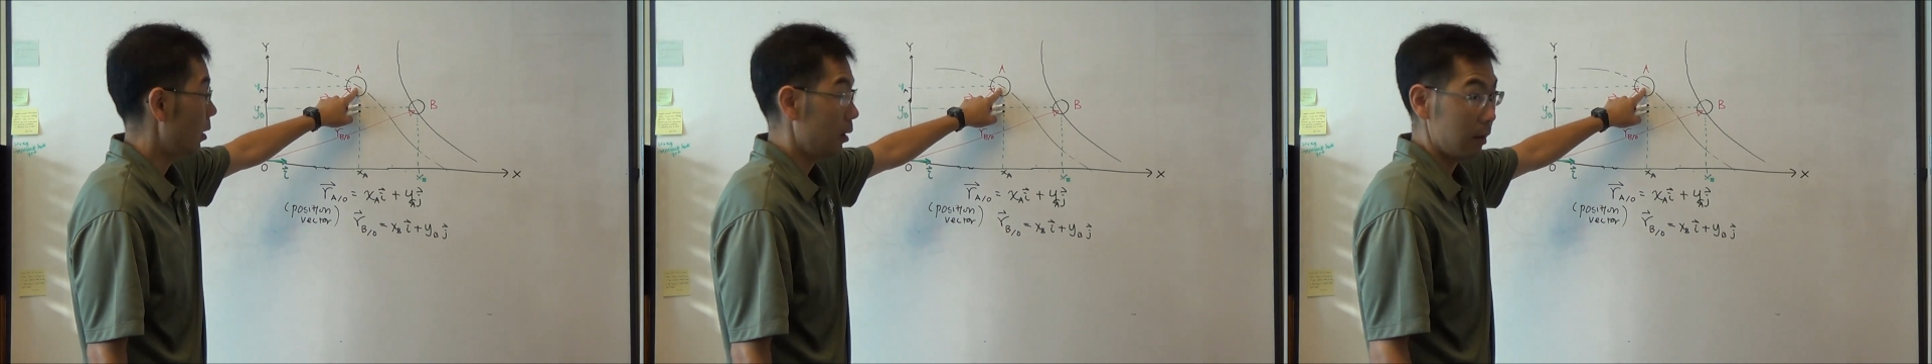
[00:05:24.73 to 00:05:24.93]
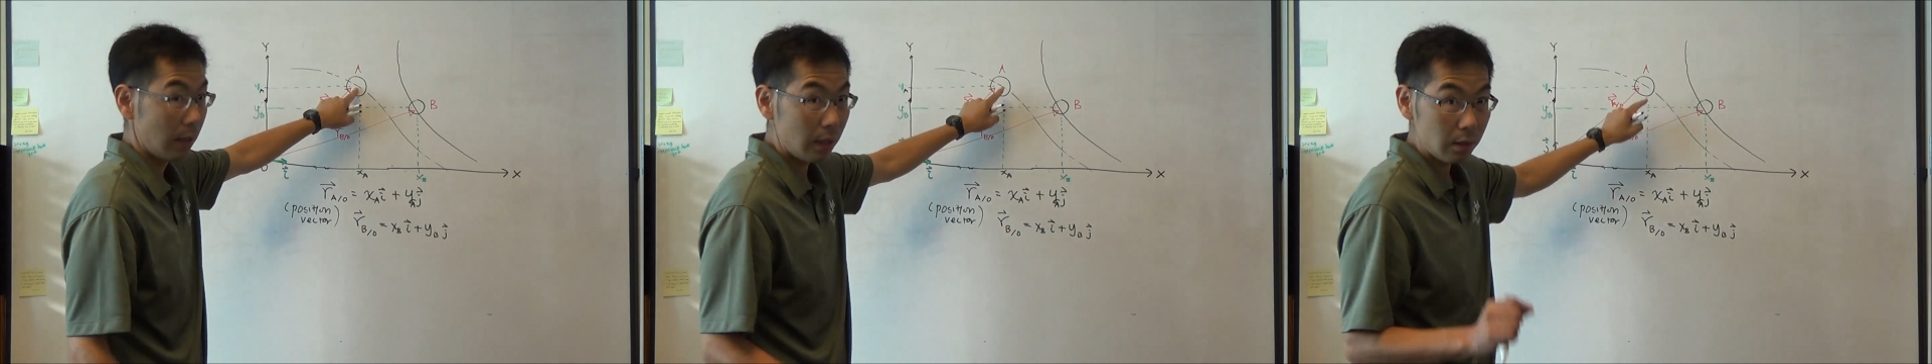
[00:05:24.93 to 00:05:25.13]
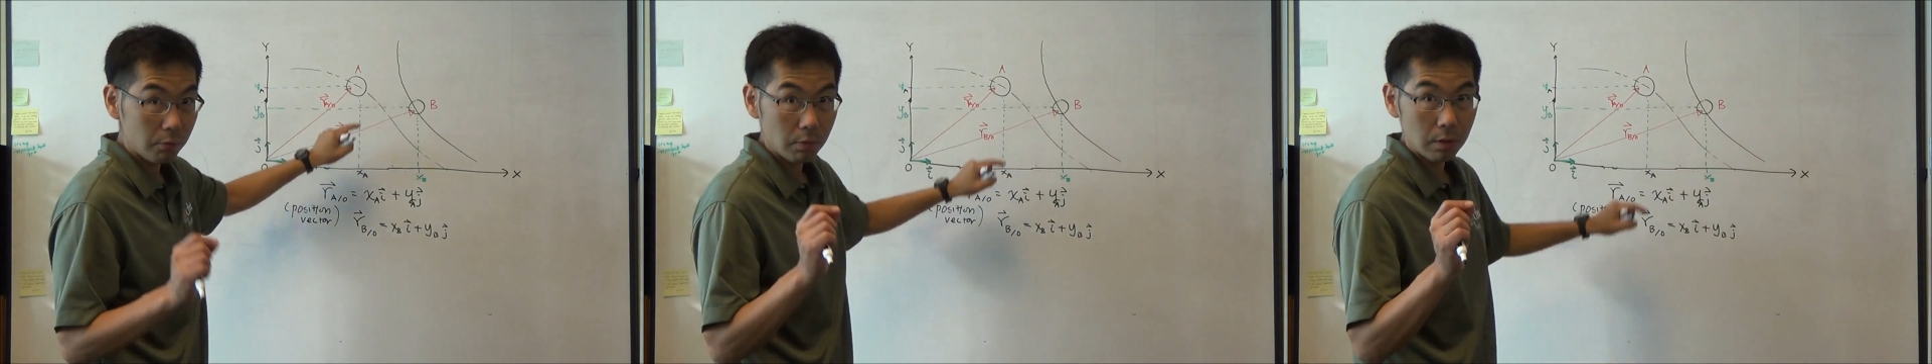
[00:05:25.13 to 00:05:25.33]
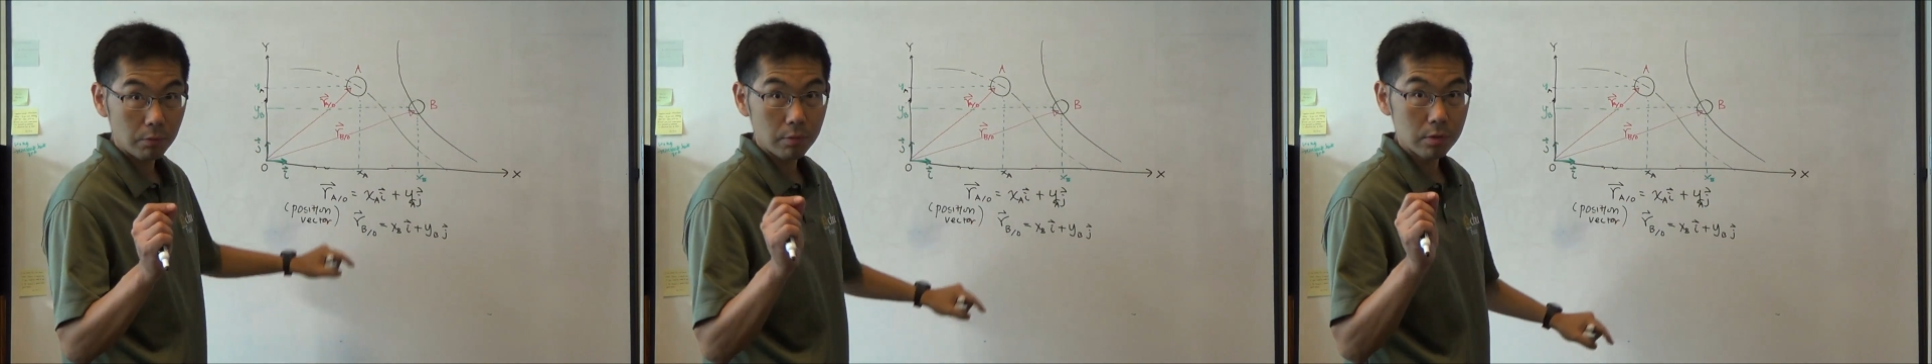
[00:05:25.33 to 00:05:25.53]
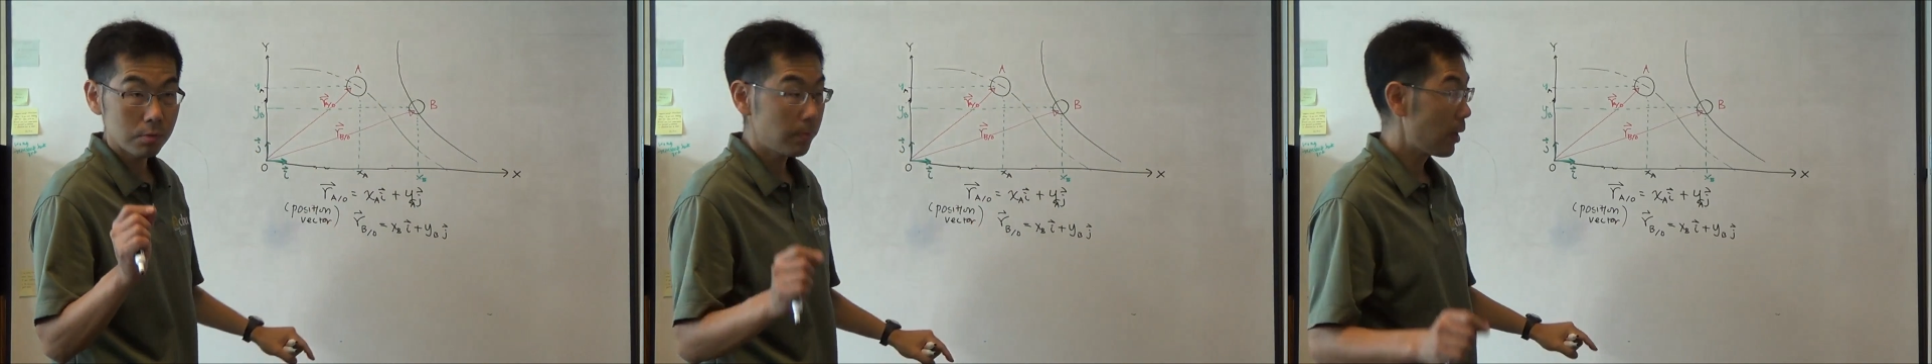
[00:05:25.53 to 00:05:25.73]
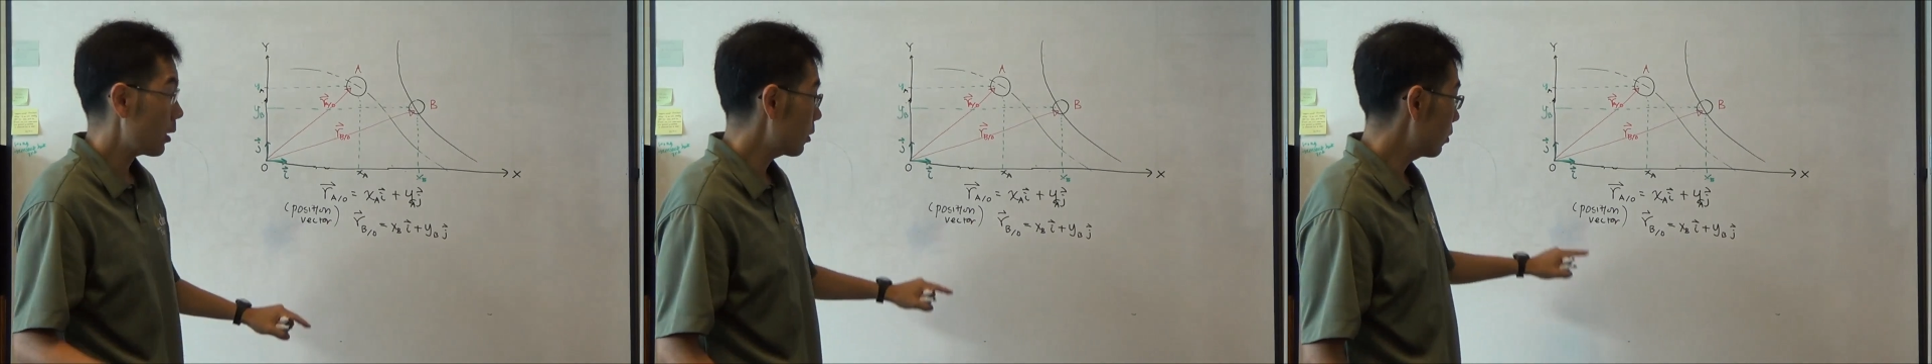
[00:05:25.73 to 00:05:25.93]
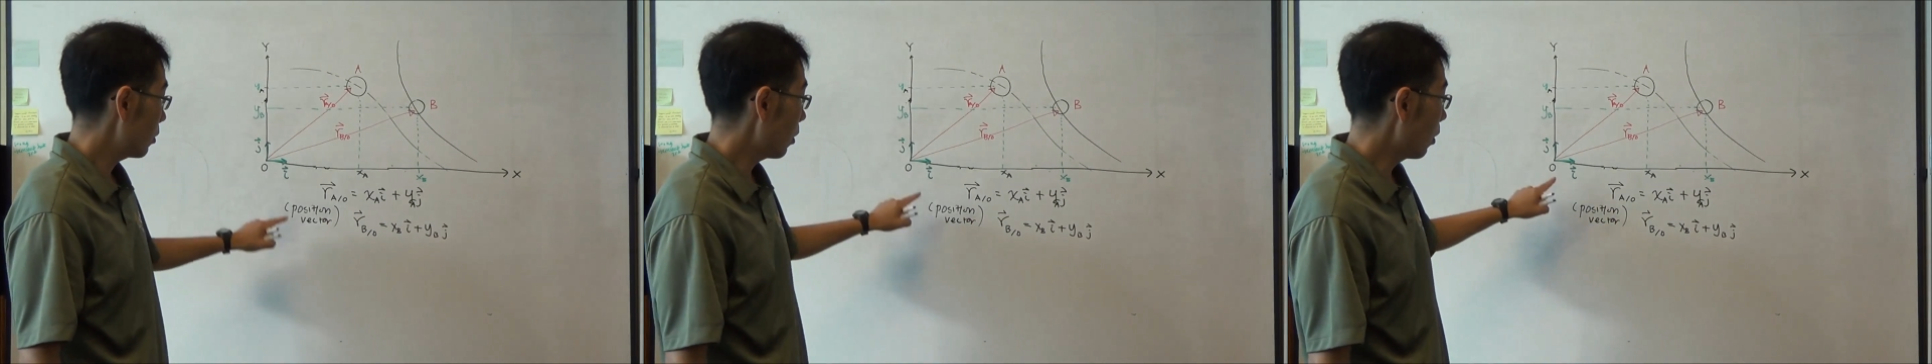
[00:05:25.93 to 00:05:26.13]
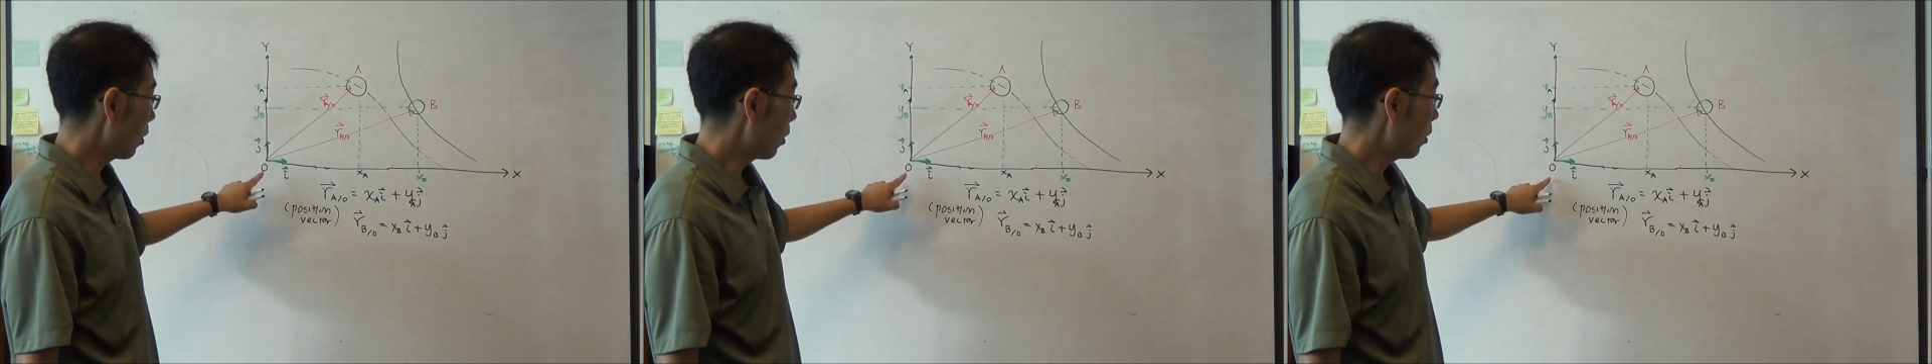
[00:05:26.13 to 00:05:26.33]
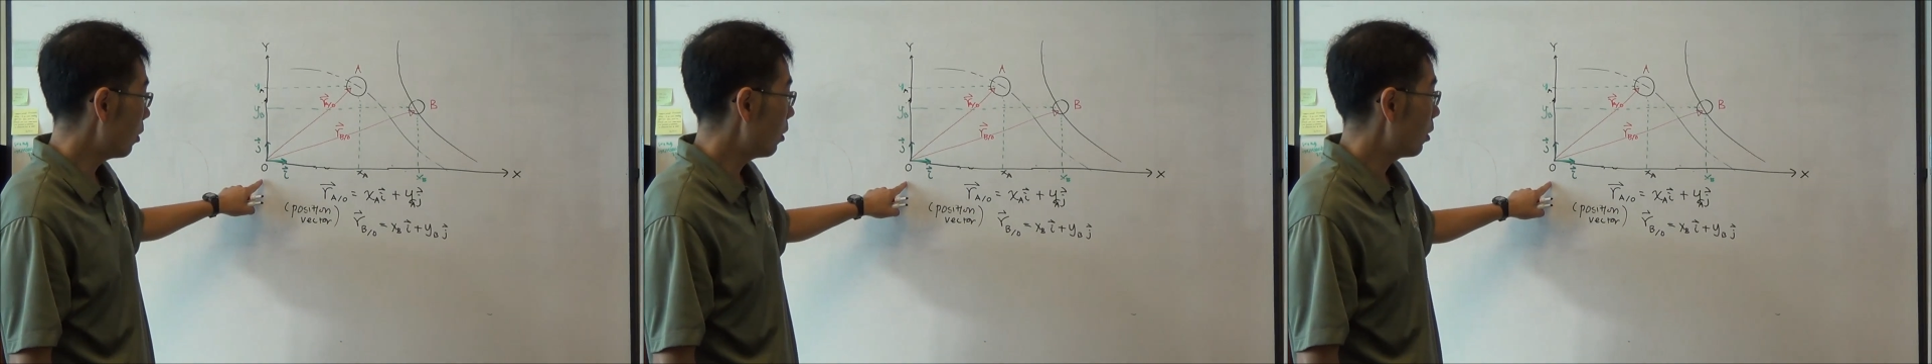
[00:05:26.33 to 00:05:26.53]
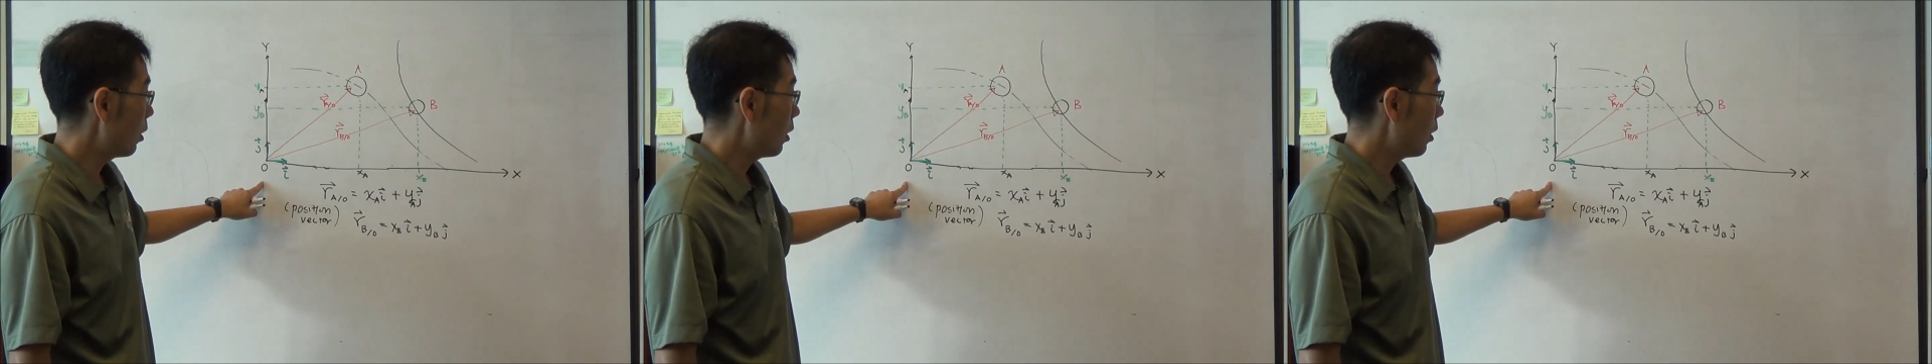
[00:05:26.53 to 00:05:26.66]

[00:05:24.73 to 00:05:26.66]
not with respect to O,